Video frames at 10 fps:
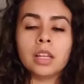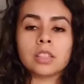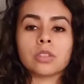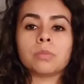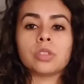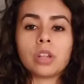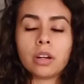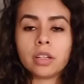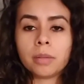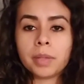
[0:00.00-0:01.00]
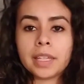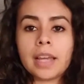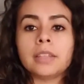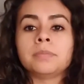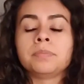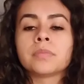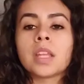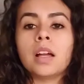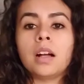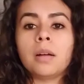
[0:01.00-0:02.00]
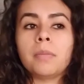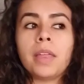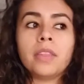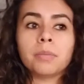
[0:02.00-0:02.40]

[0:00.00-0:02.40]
So I'm starting up again. And